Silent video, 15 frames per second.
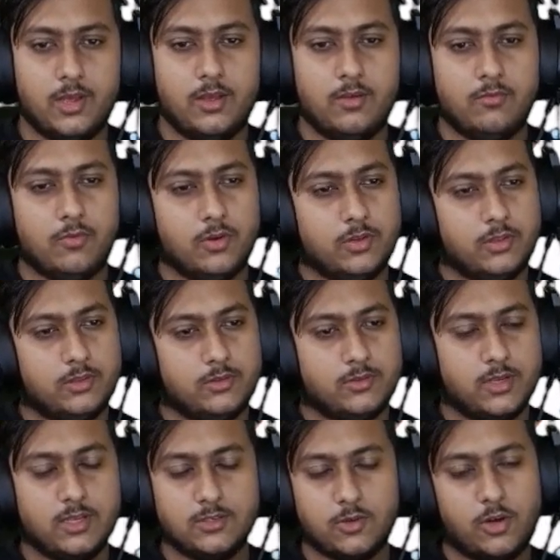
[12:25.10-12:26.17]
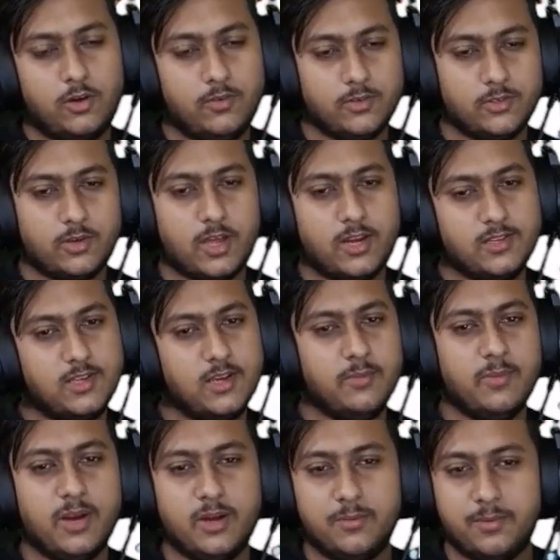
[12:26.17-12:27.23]
In SolidWorks you can easily
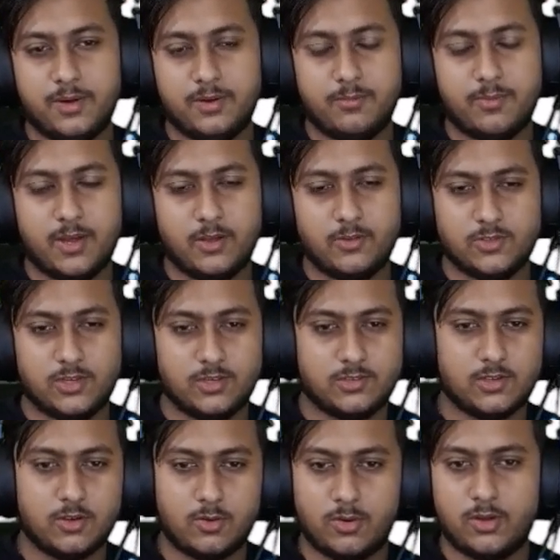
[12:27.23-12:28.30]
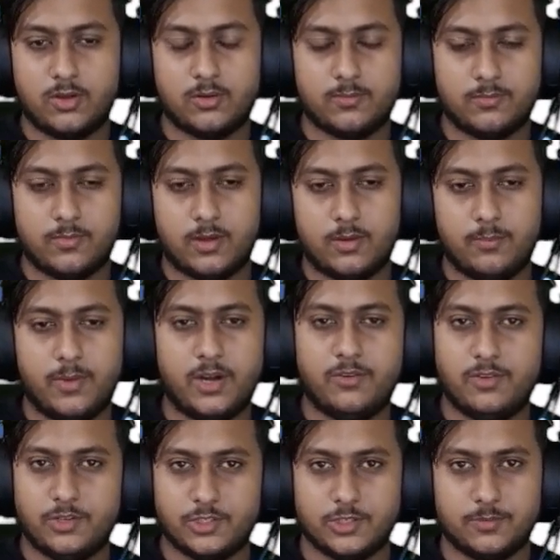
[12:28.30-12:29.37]
mate it by using circular mate
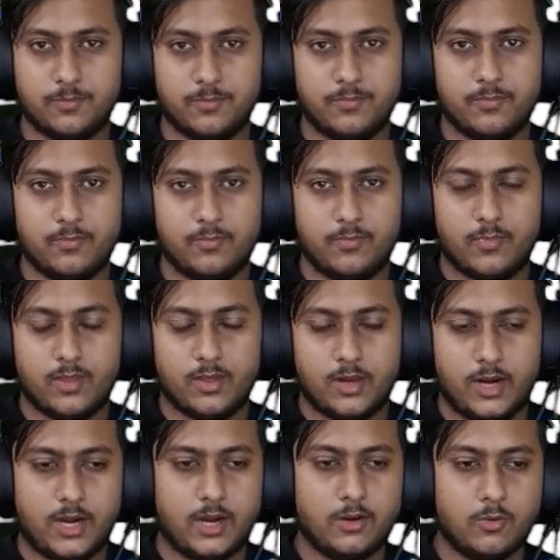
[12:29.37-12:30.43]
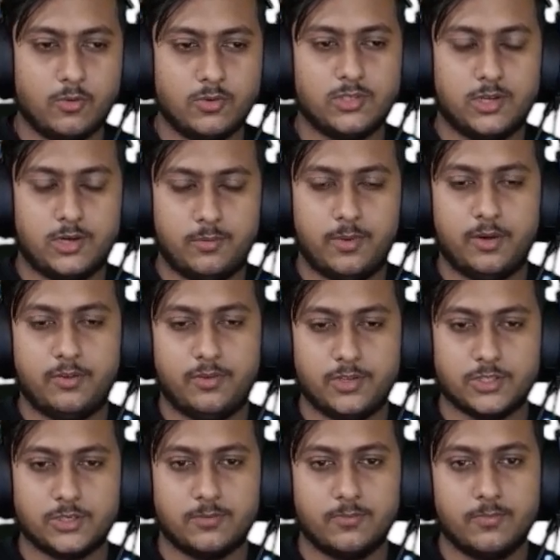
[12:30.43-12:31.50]
feature, right, and coincident mate
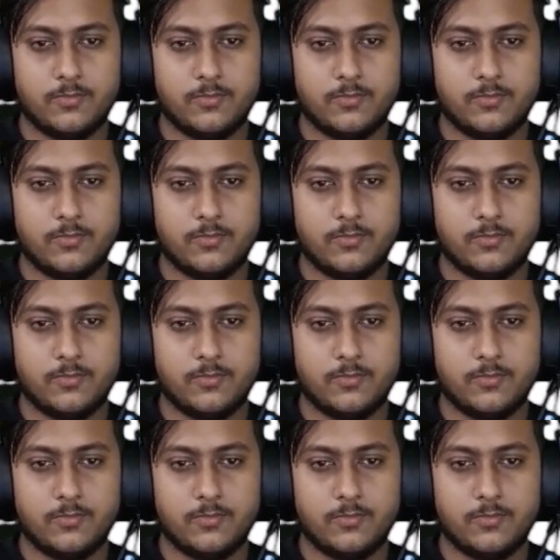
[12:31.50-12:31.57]
feature.